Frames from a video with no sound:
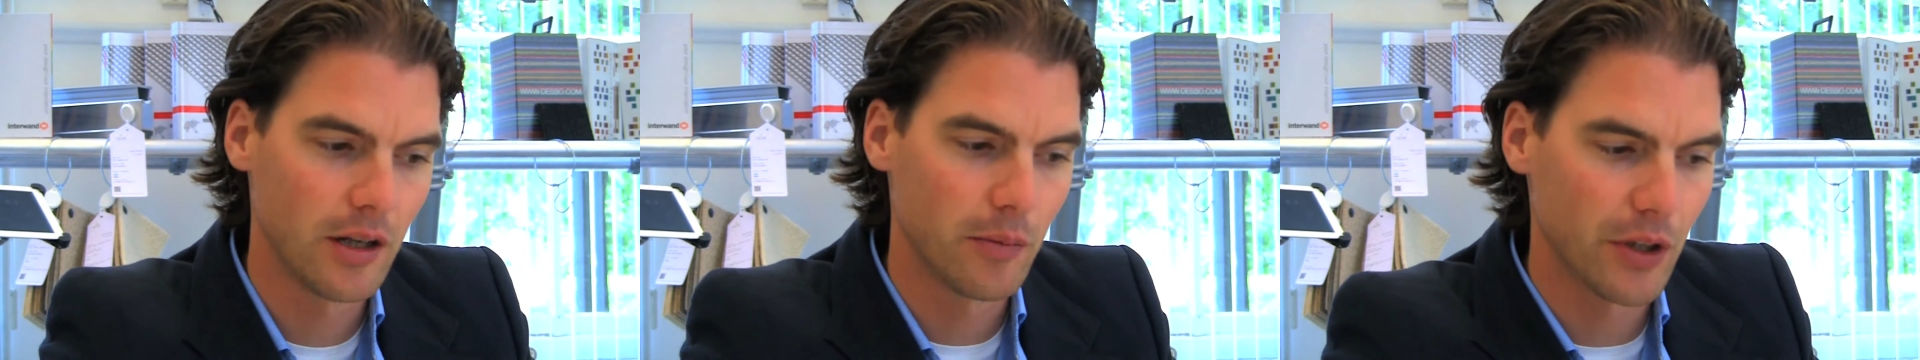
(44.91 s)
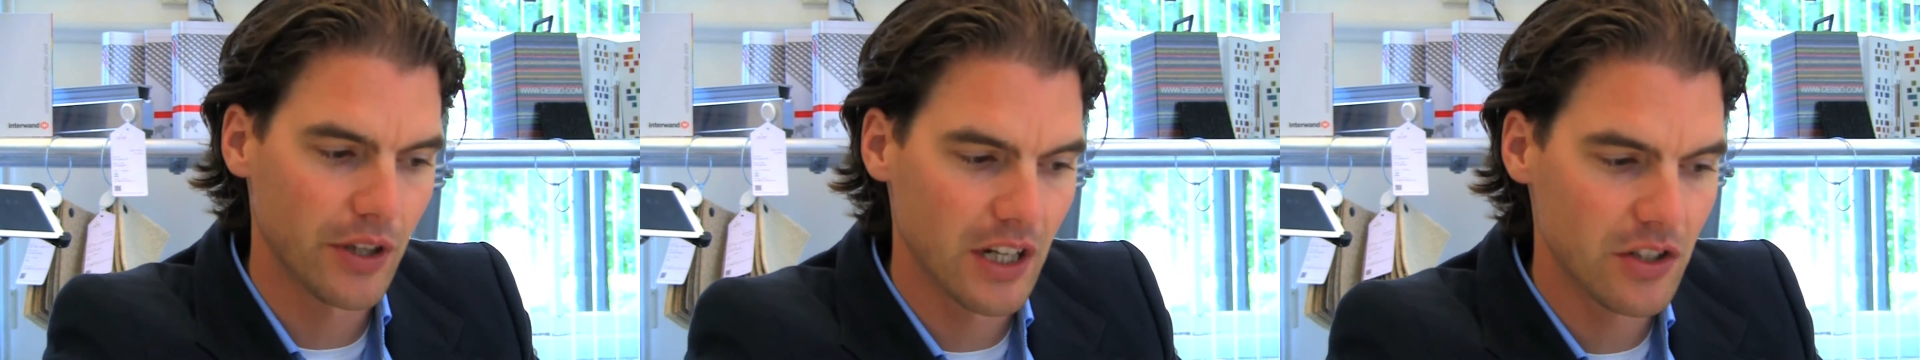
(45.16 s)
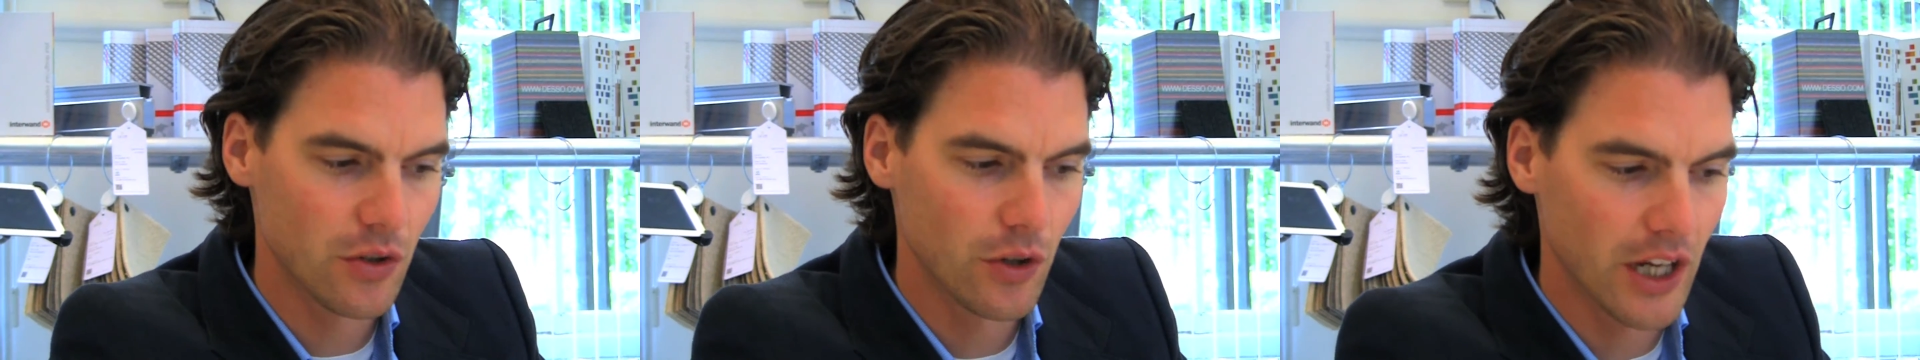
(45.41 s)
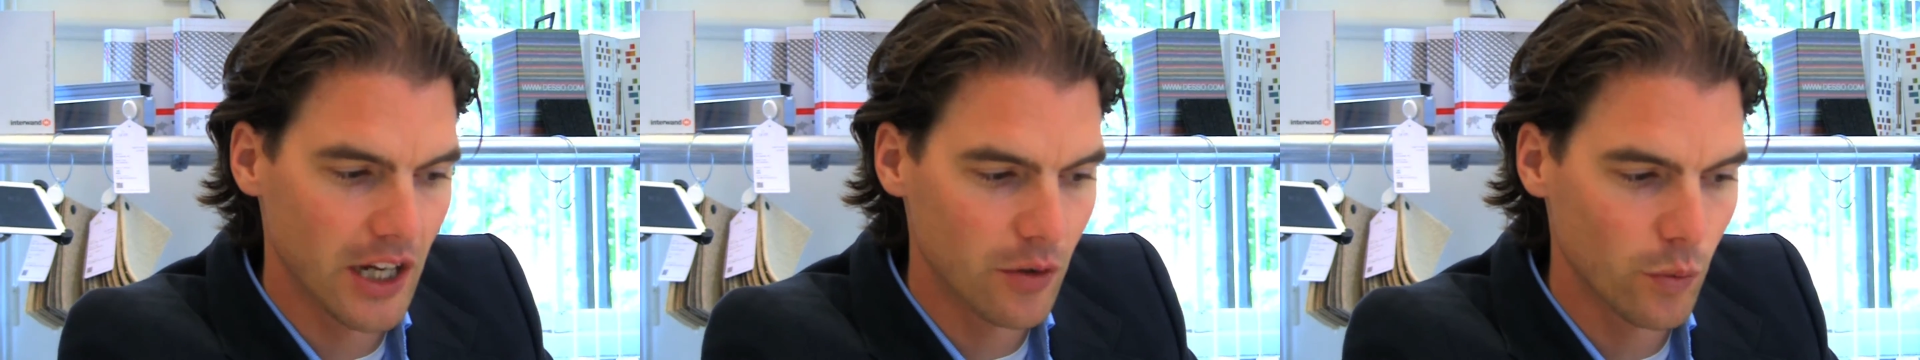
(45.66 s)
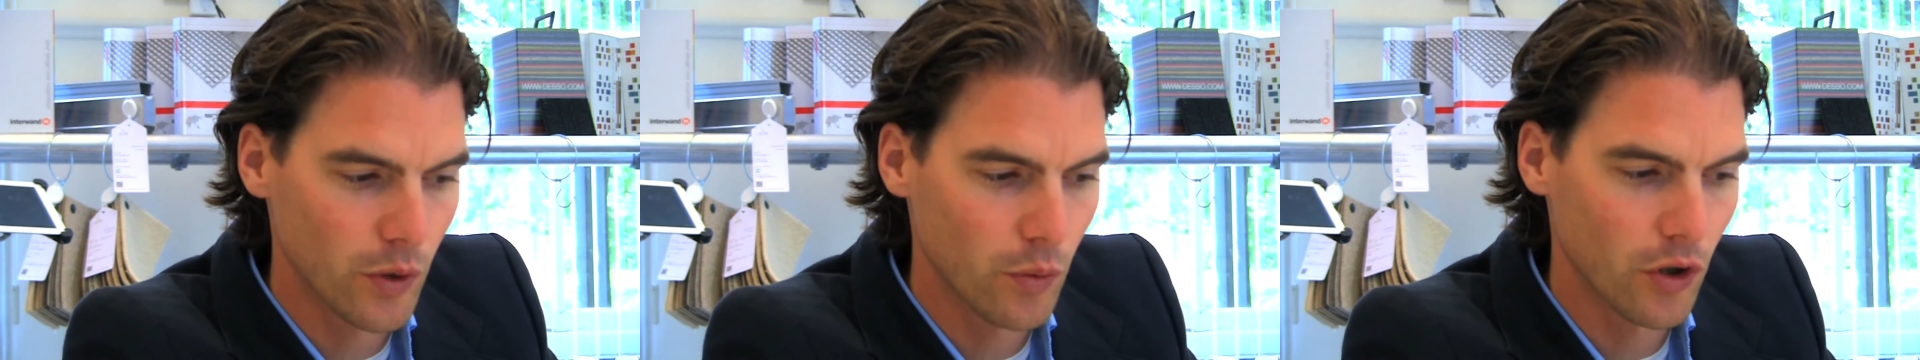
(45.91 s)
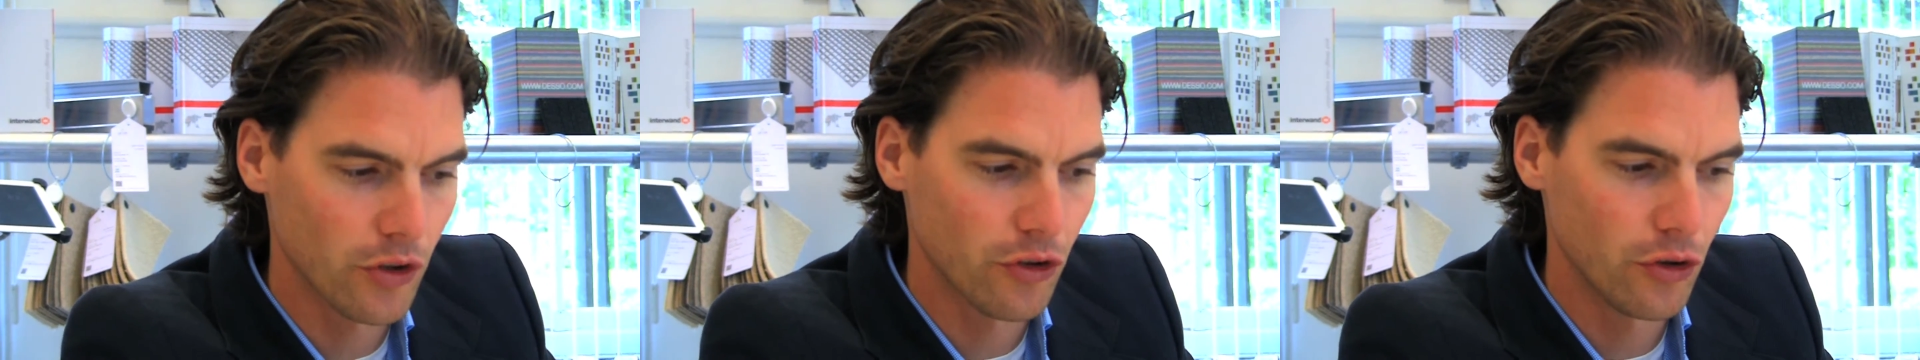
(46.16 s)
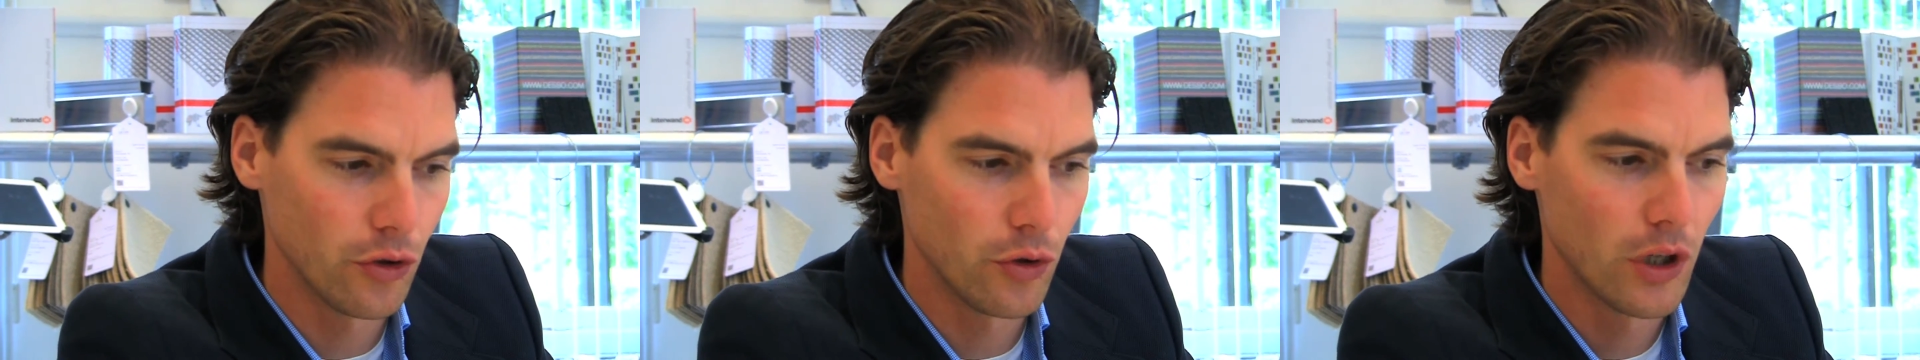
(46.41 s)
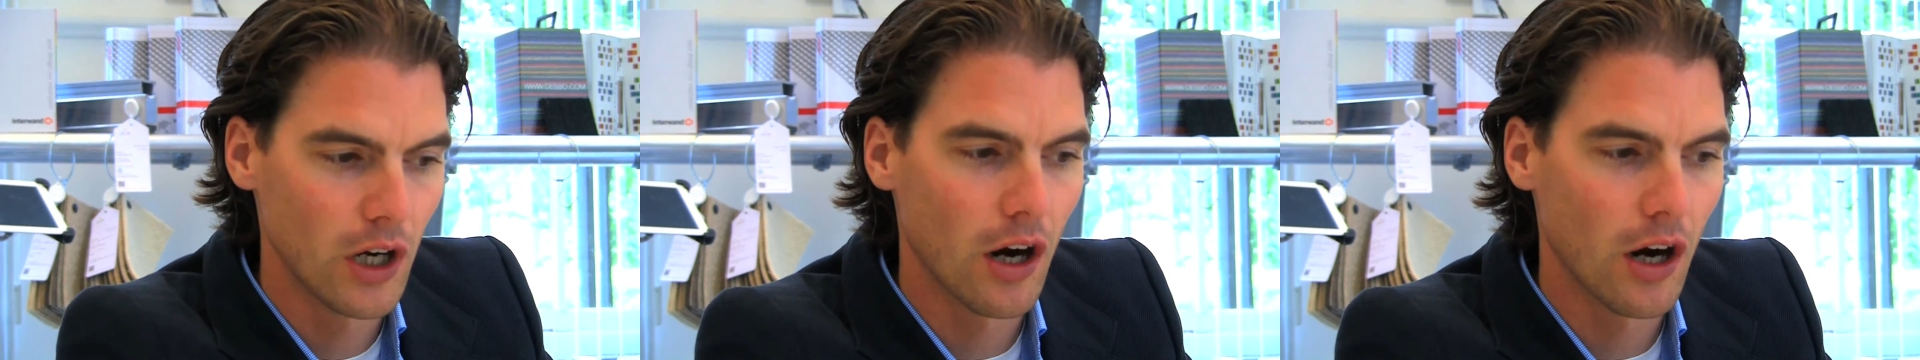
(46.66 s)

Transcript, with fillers: But next to that, we want to